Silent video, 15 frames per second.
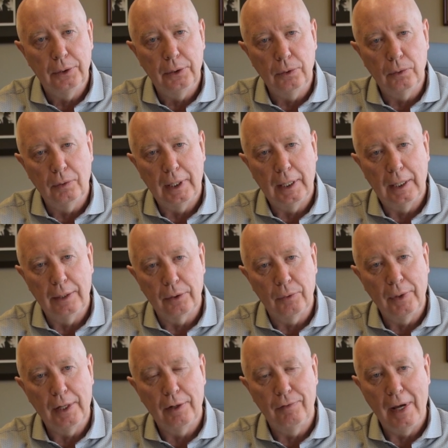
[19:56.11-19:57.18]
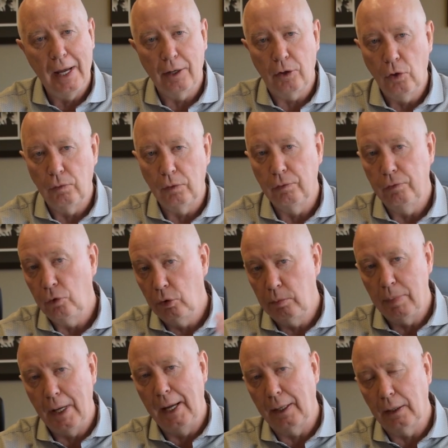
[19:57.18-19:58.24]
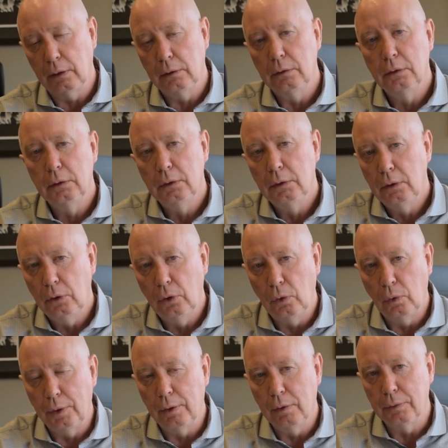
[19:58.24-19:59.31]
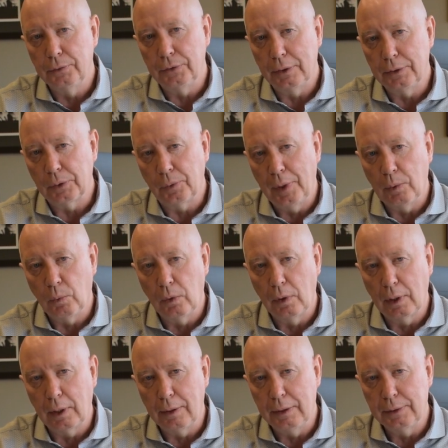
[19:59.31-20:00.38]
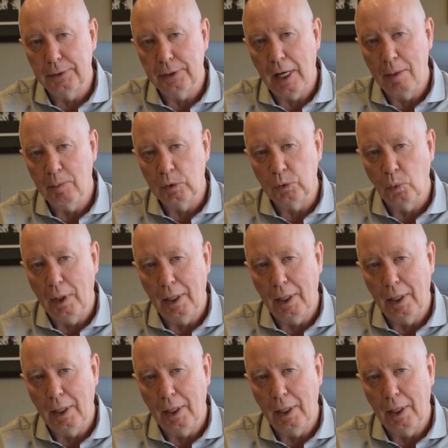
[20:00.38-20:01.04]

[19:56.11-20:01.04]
to the Greater Vancouver Food Bank, who are doing such great work at this time as